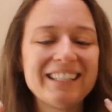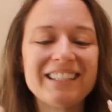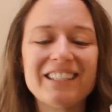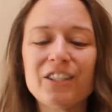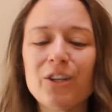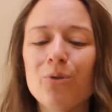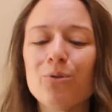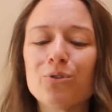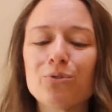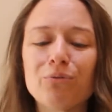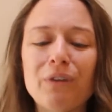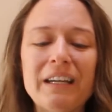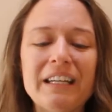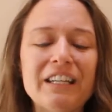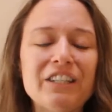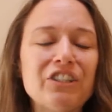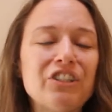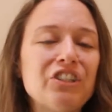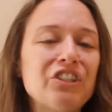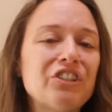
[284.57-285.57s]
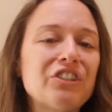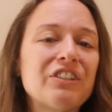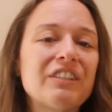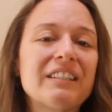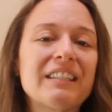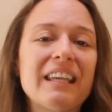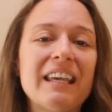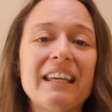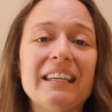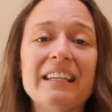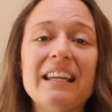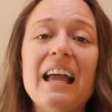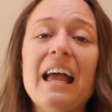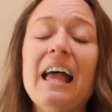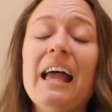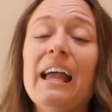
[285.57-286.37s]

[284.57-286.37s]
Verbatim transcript: soaks right into your skin.